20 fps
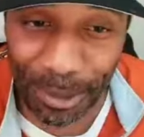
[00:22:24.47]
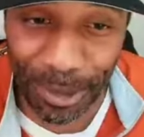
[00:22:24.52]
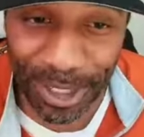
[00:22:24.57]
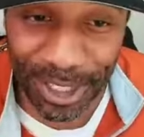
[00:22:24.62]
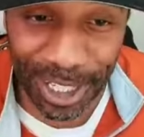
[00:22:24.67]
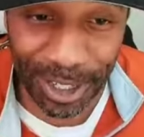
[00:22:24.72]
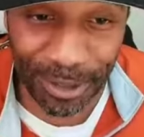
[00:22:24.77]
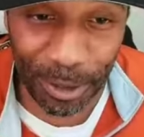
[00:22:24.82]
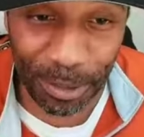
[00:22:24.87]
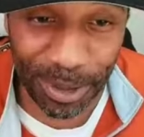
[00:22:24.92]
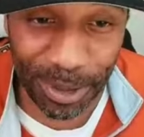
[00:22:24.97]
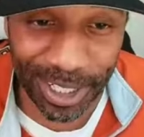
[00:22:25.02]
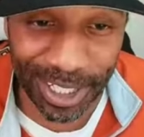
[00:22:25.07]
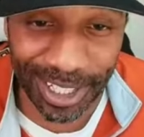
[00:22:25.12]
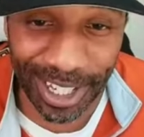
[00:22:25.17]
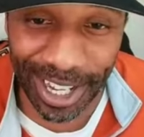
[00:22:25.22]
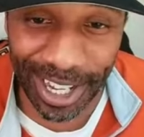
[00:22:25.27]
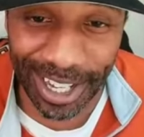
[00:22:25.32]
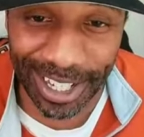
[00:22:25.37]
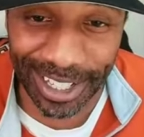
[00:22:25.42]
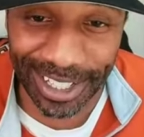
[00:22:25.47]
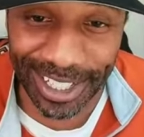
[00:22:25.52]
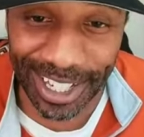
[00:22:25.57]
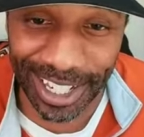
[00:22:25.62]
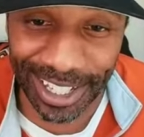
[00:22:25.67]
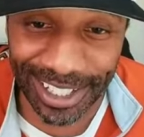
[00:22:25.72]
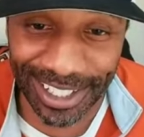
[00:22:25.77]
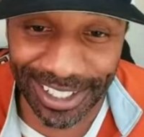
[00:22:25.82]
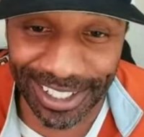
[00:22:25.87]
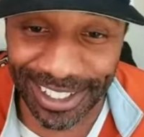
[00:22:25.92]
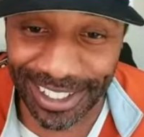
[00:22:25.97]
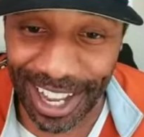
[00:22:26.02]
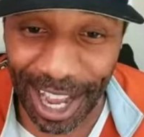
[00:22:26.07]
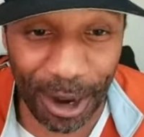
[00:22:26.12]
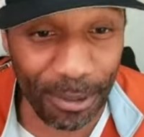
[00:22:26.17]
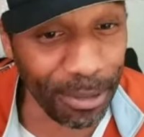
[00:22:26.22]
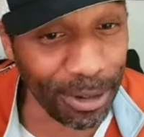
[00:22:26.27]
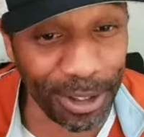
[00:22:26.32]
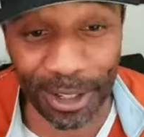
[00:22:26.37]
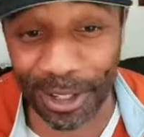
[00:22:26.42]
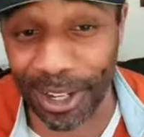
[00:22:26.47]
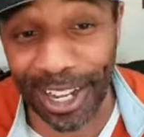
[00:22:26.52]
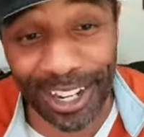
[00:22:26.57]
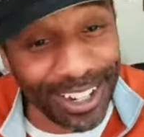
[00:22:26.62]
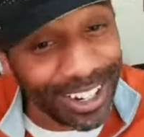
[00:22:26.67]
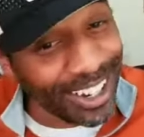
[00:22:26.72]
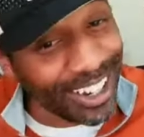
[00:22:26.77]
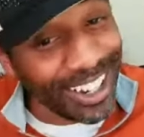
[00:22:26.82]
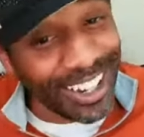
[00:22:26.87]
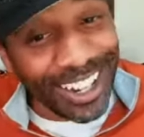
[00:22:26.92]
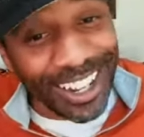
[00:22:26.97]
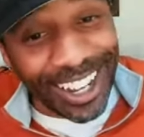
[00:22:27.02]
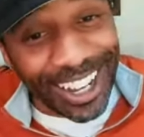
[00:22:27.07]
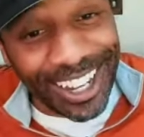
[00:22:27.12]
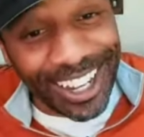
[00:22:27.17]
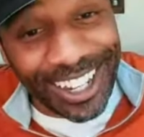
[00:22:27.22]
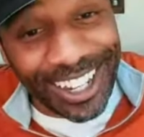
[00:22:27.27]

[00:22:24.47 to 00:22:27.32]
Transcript: receiver at, Texas. I'm with you. I, hey,